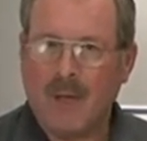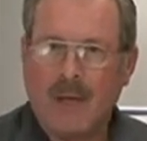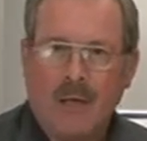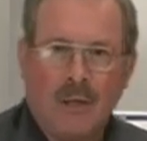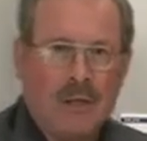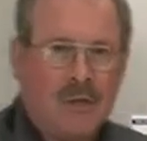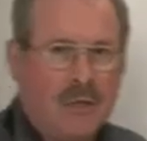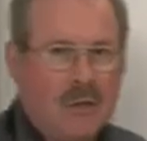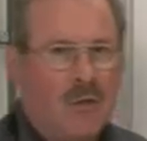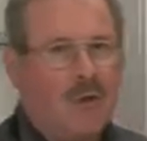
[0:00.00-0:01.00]
It is
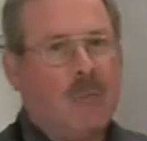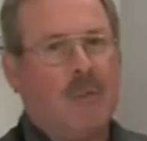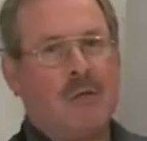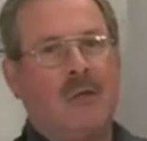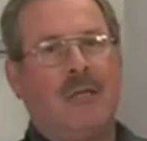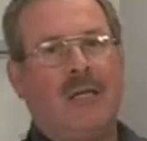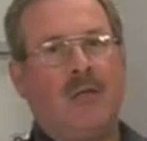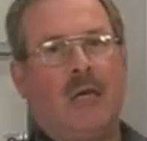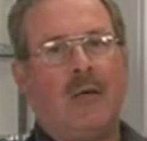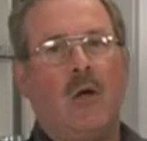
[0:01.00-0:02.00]
these documents that
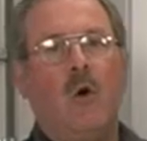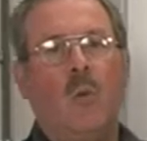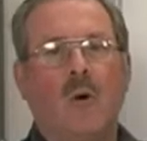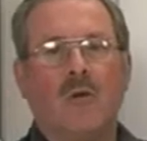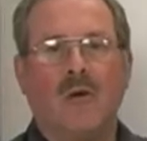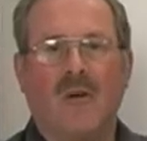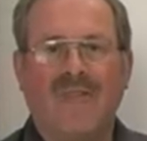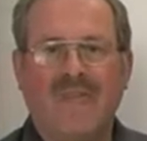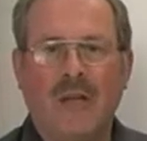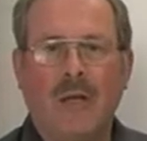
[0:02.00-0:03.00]
dictate what
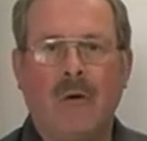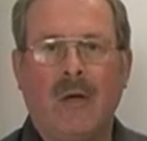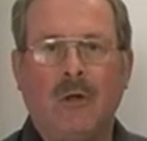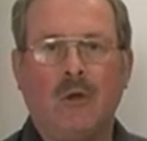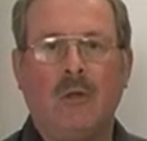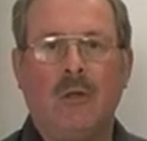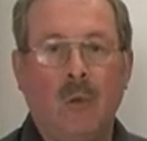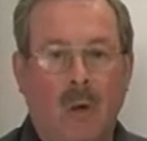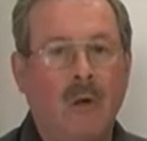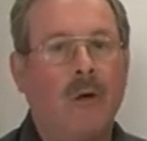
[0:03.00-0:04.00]
configuration you
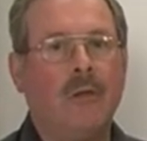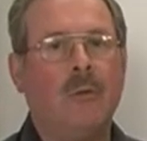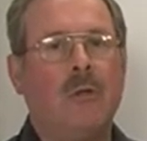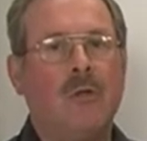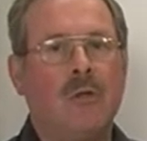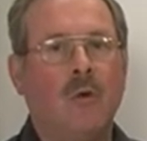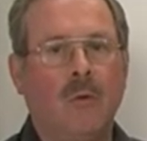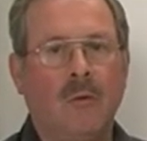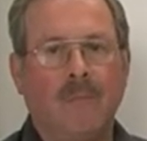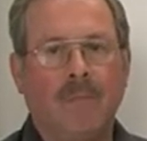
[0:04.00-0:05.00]
are going to
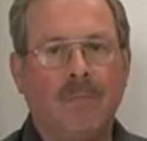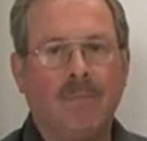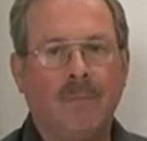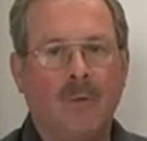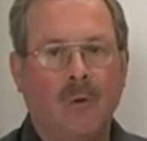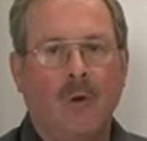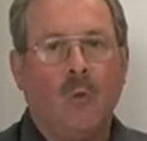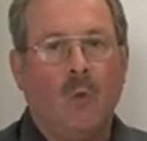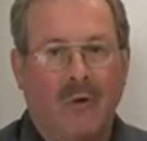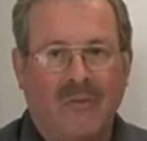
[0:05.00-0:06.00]
install,
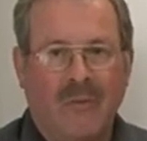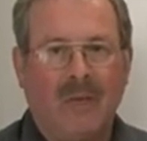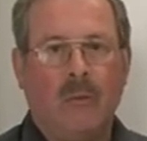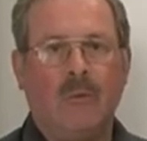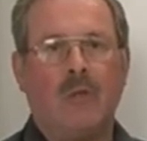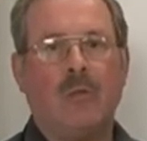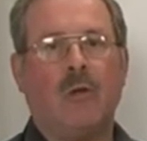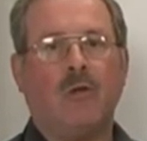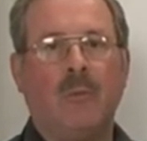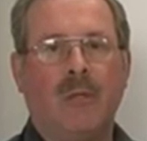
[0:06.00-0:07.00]
what frequencies
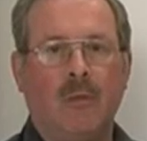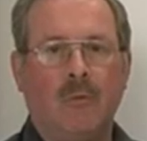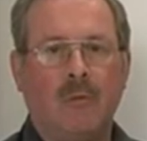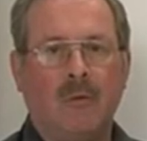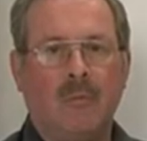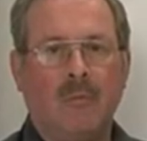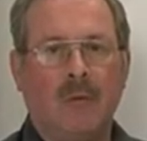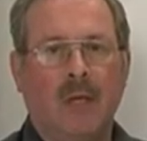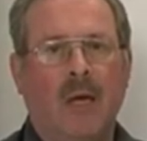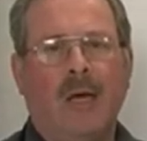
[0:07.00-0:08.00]
are to be used,
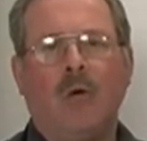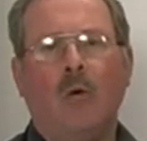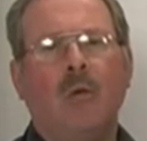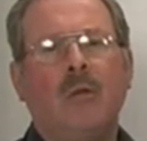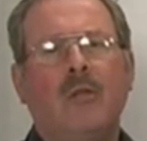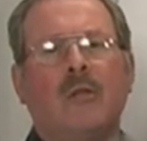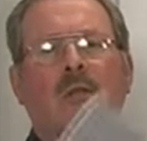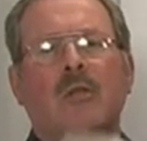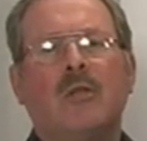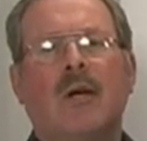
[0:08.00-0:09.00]
and all the other
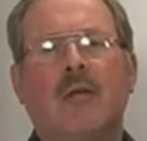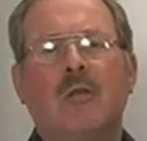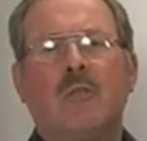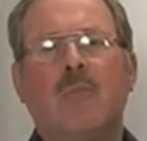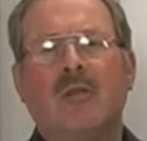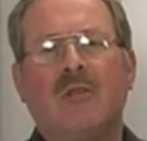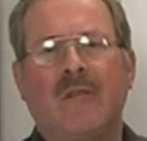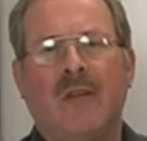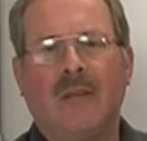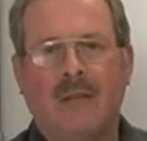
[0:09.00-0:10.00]

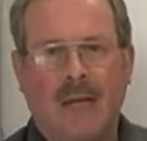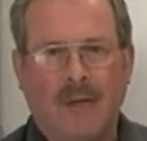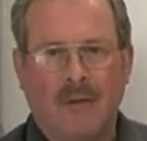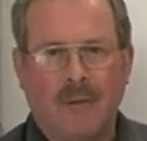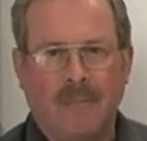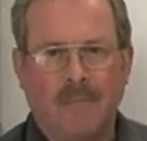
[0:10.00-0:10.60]
site-specific data.